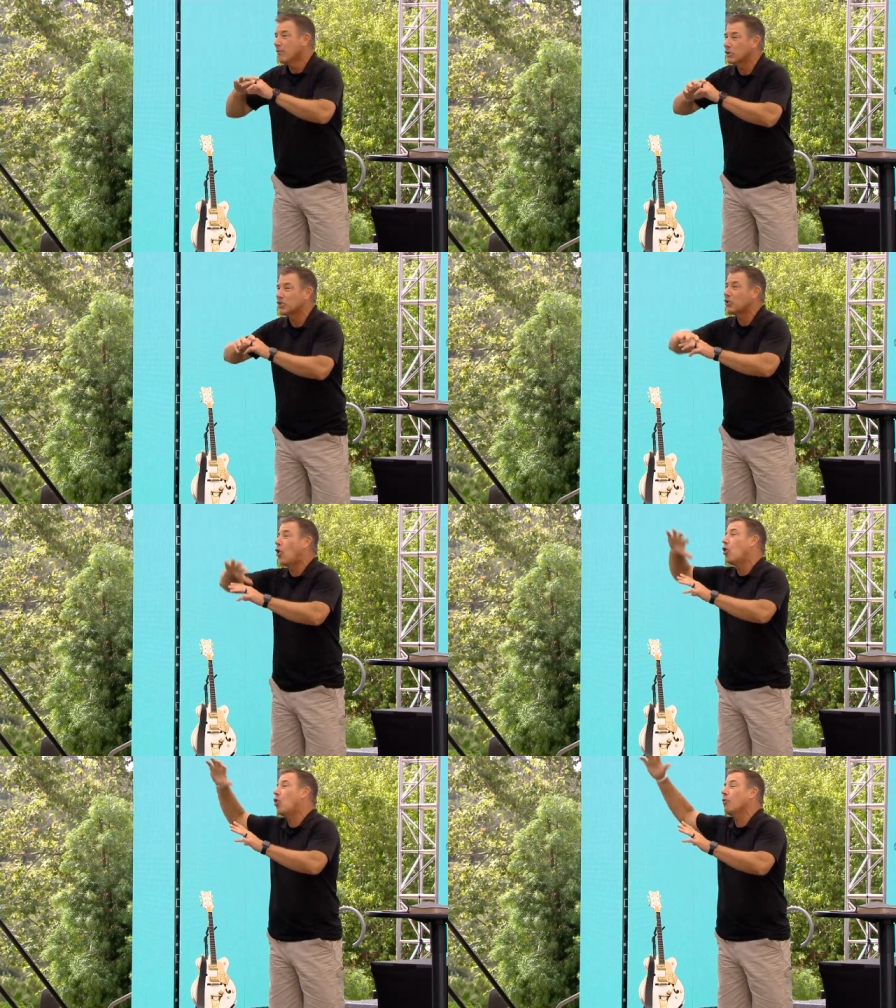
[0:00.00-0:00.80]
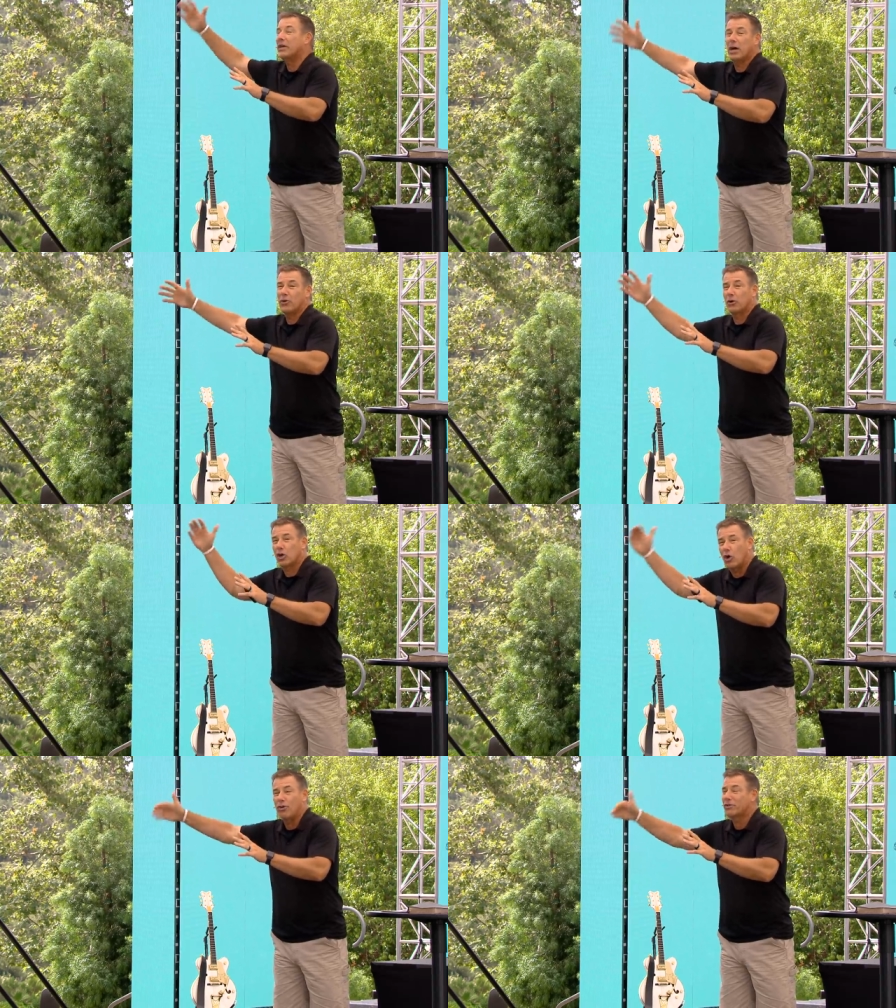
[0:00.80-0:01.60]
versus all the other
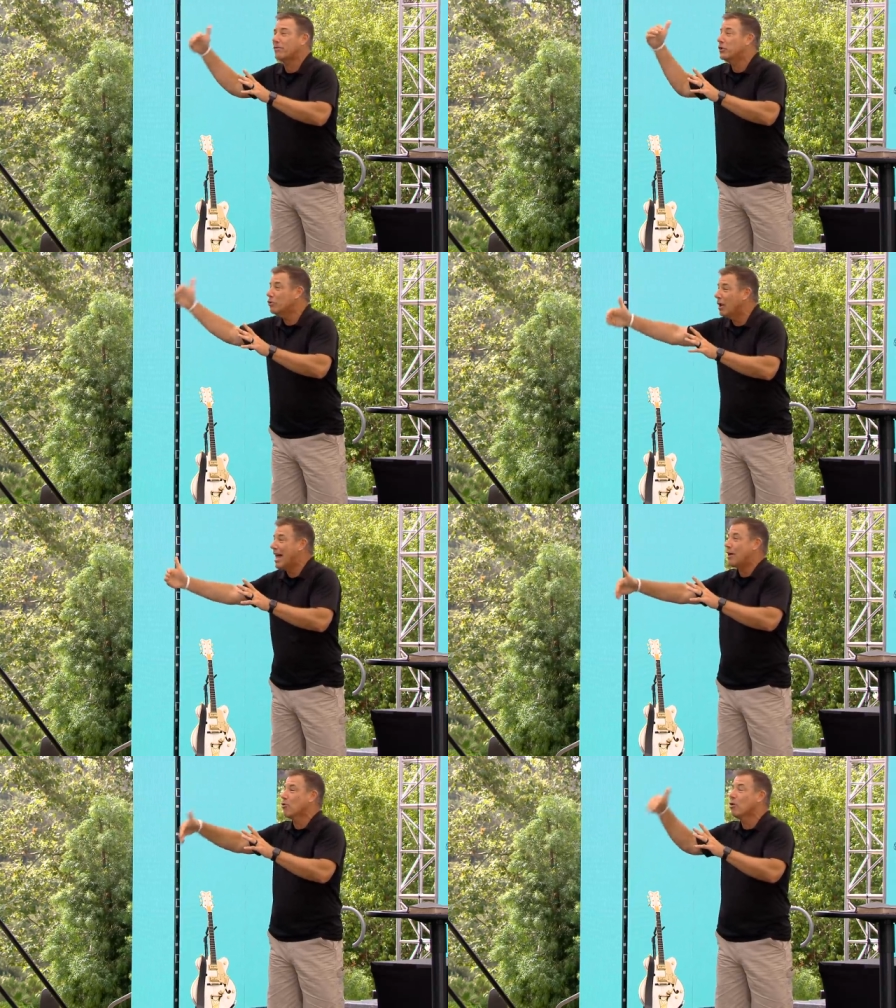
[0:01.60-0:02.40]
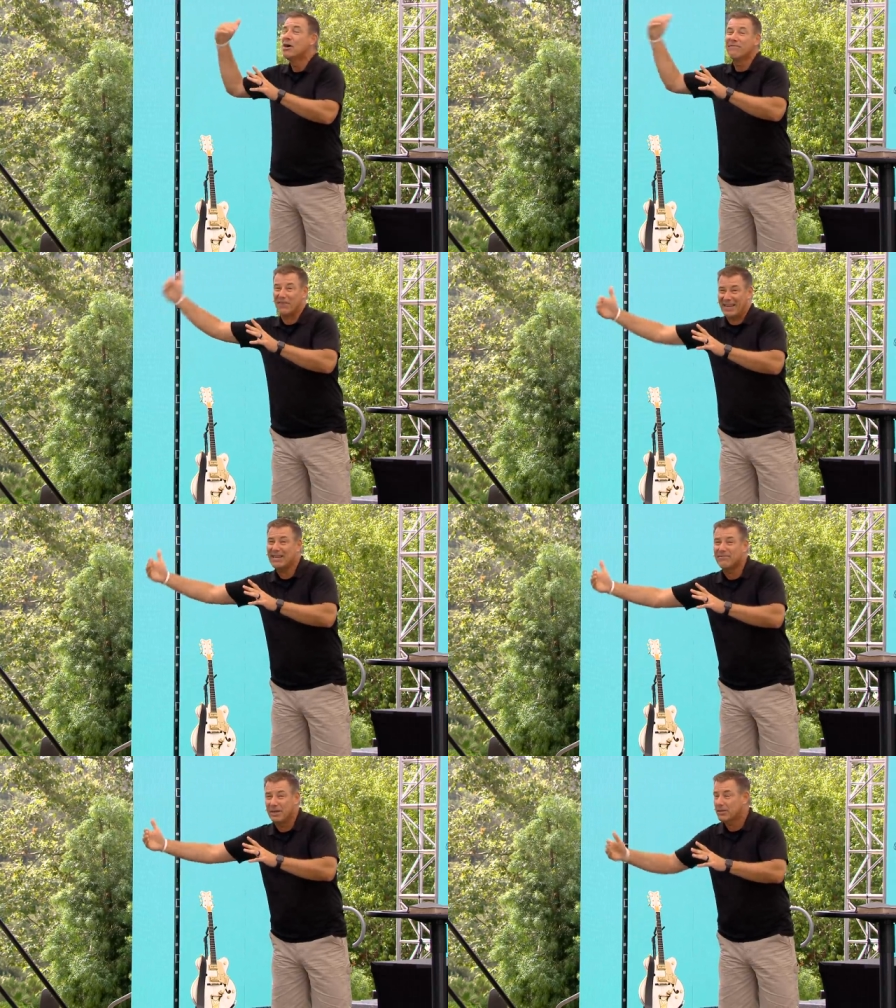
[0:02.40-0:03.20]
calls for unilateral
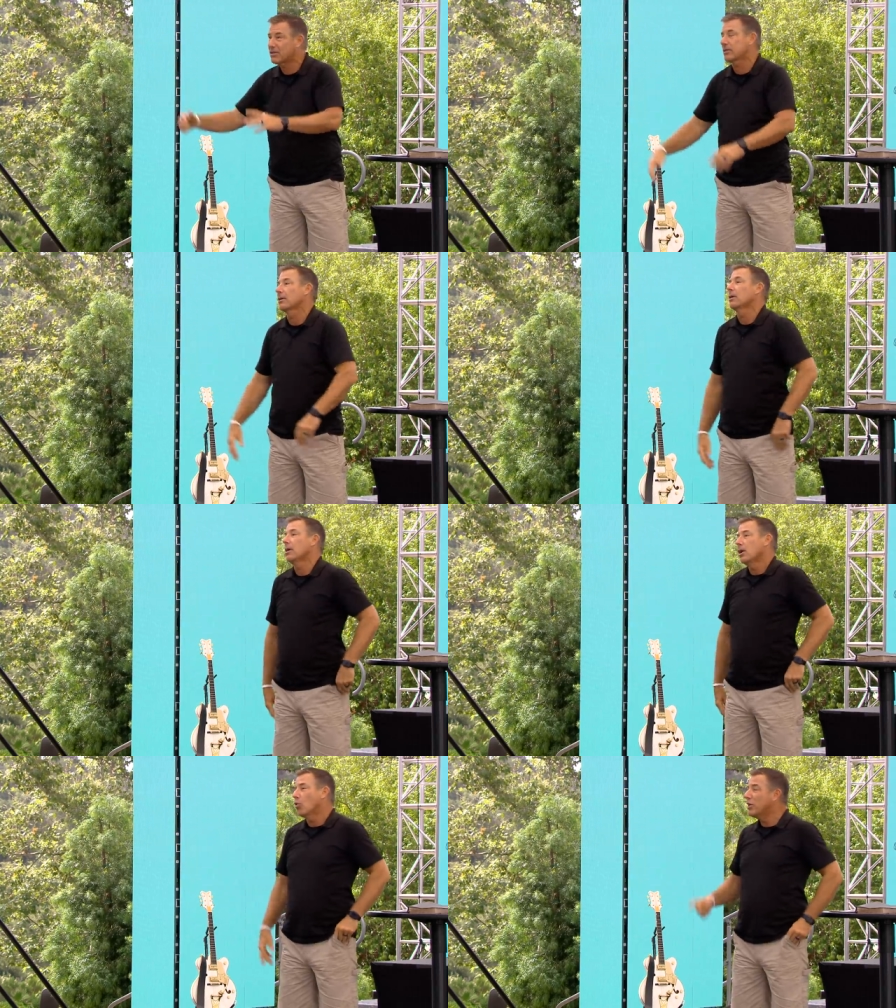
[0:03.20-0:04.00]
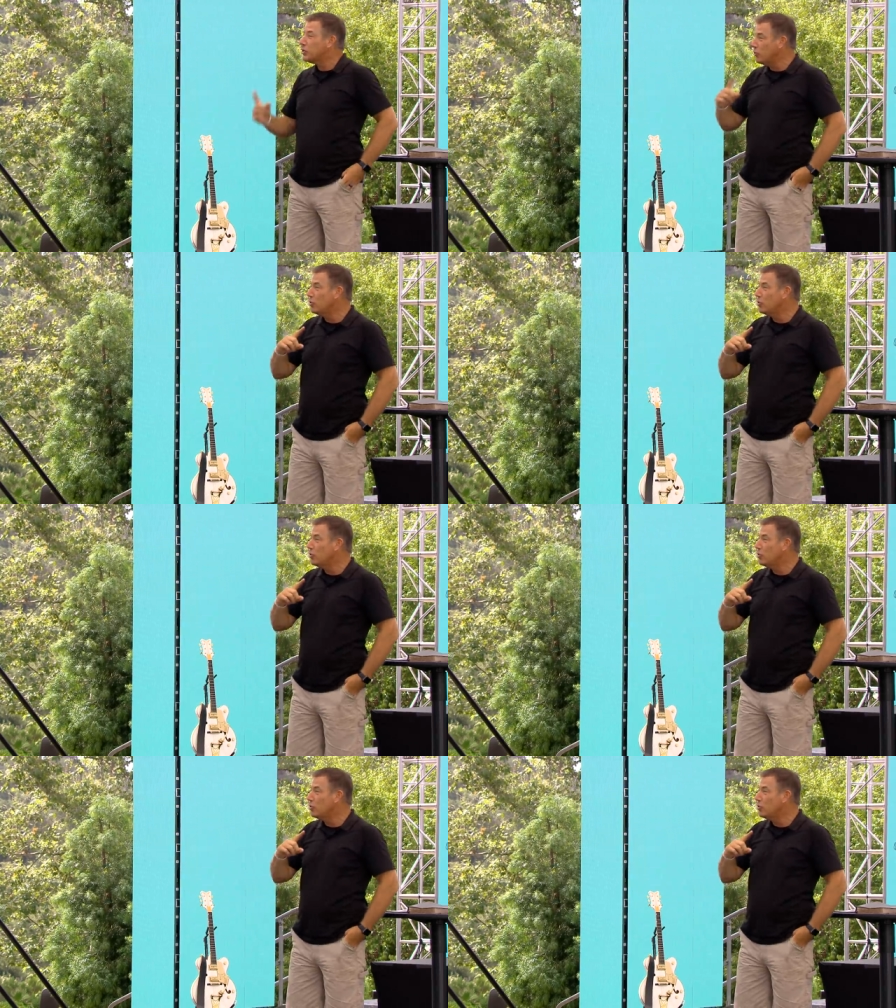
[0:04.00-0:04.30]
forgiveness, what you